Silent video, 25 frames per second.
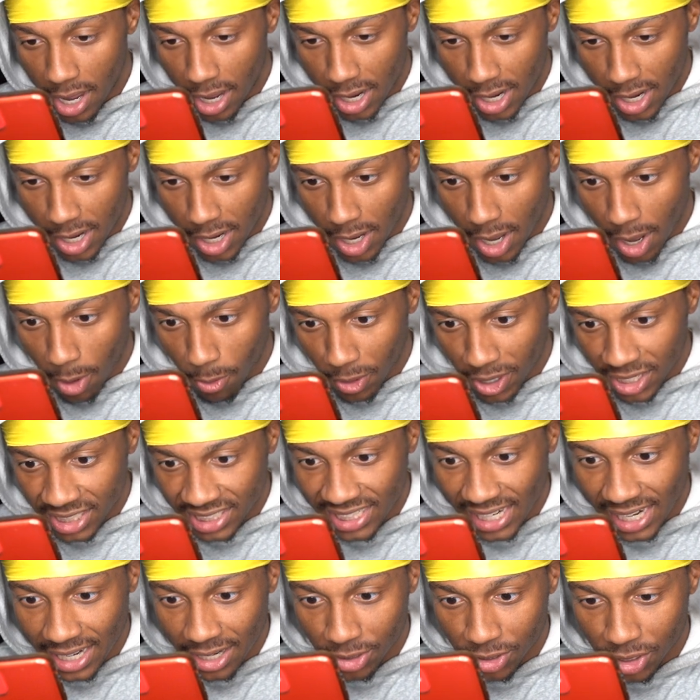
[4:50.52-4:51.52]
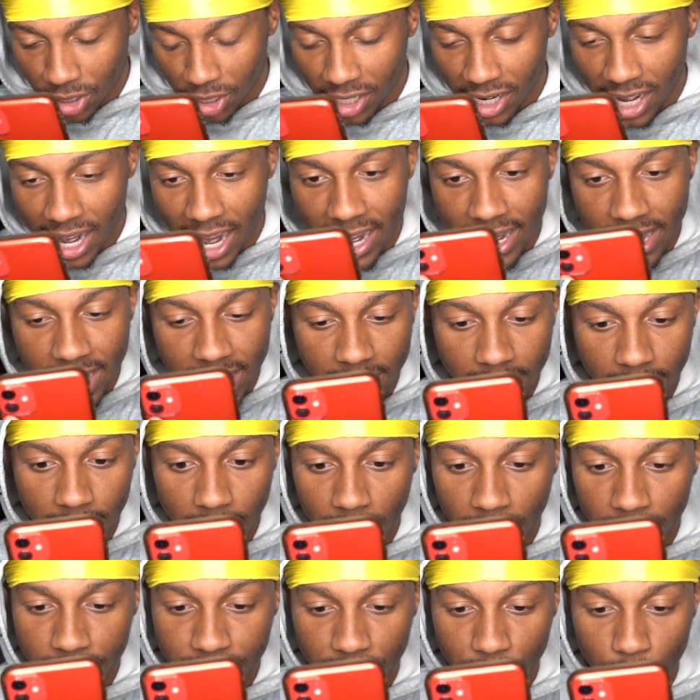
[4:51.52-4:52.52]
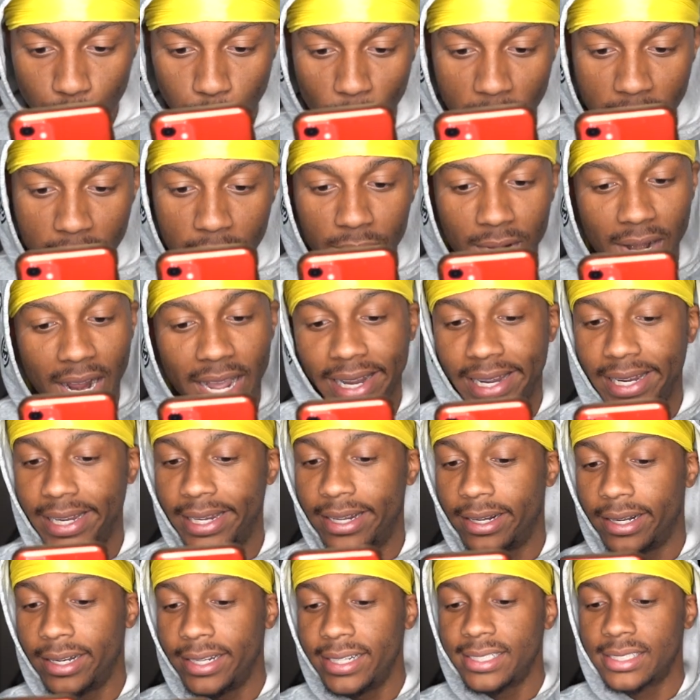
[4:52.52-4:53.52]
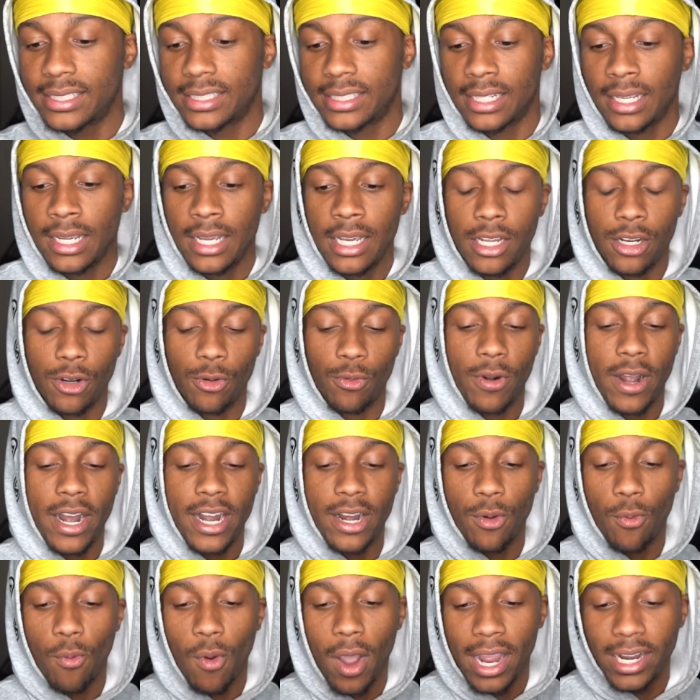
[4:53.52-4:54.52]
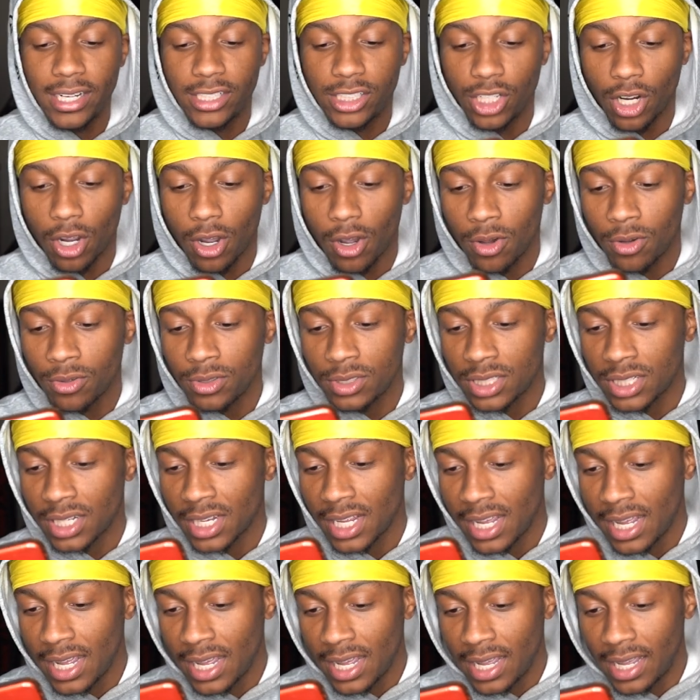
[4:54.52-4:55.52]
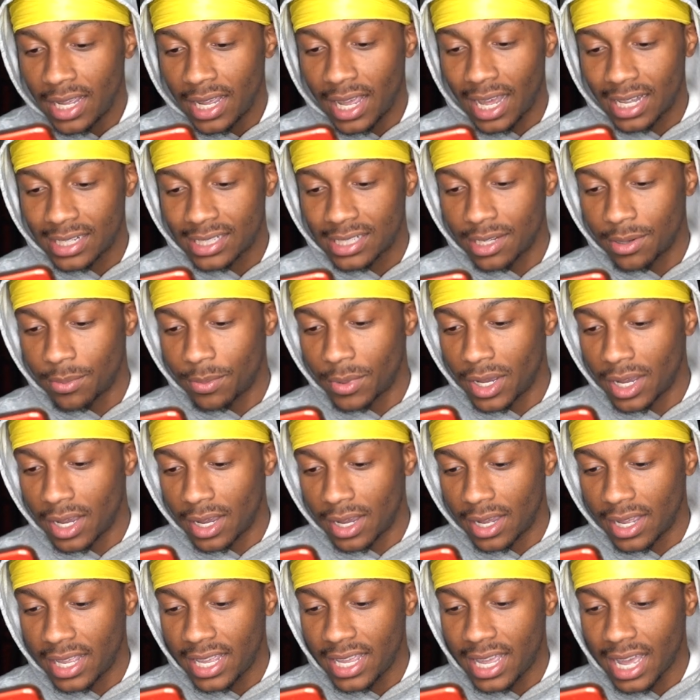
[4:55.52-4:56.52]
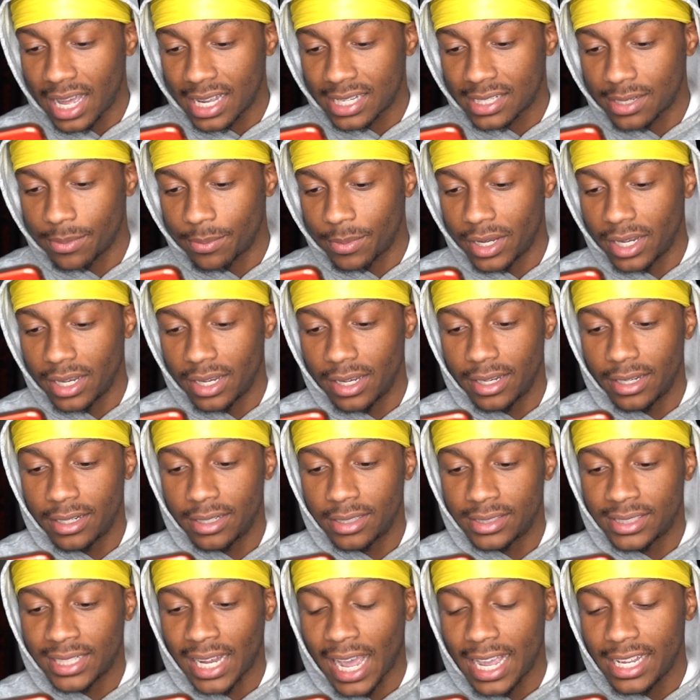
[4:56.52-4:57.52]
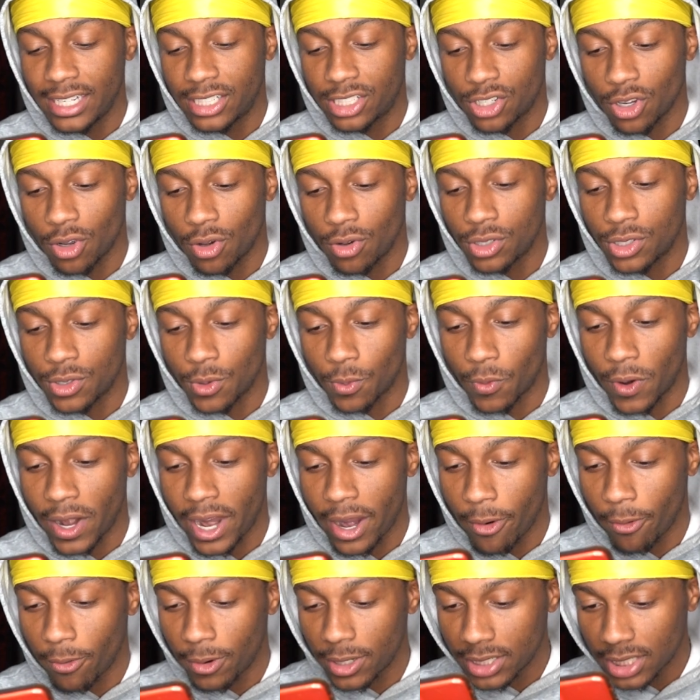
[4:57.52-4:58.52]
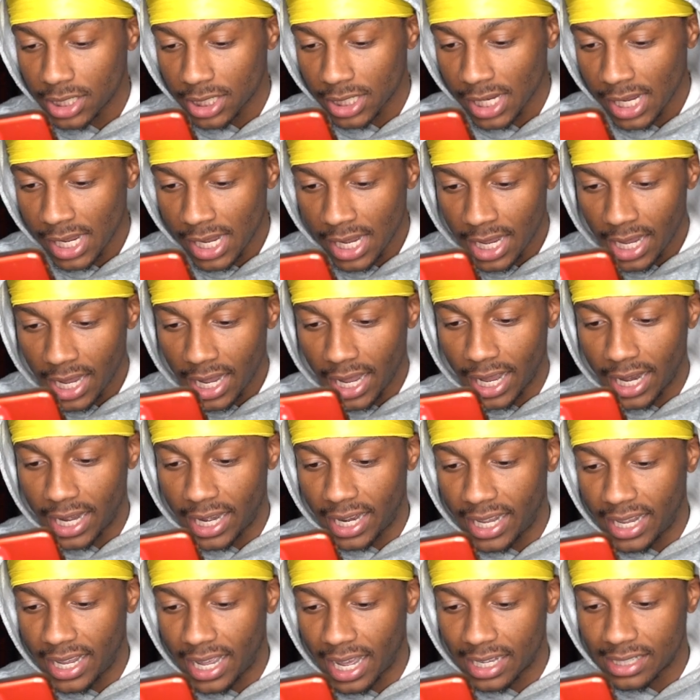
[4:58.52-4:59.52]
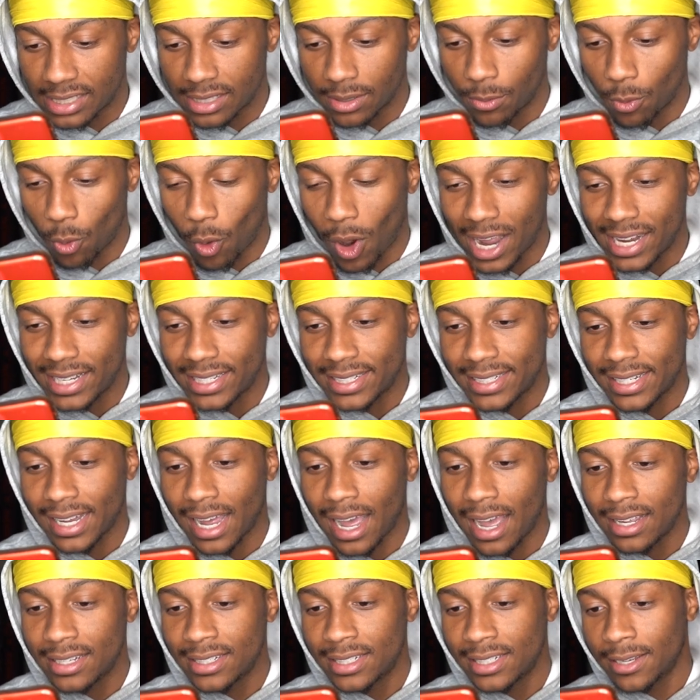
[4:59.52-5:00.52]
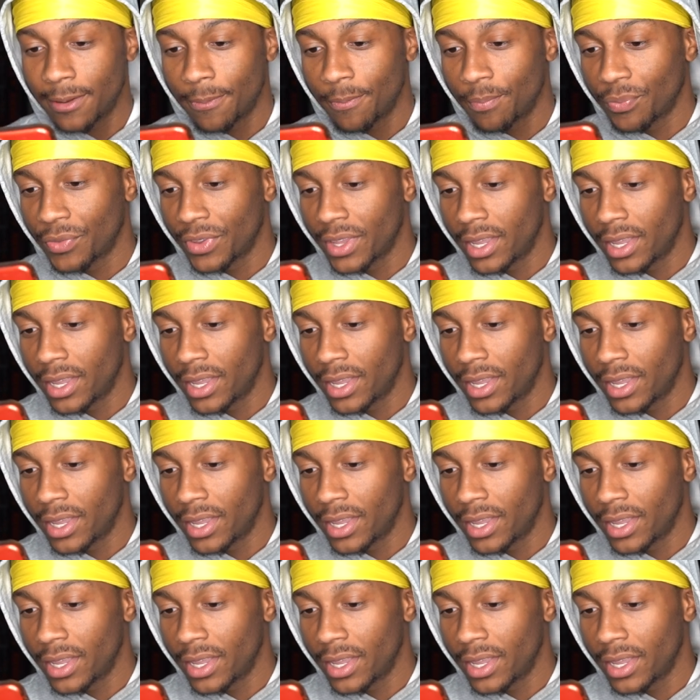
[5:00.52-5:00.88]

I want to say those are Nike gloves as well. Nike cleats. Red and white Jones. Got some, he got some tights on, some red ones. And then he got some white socks.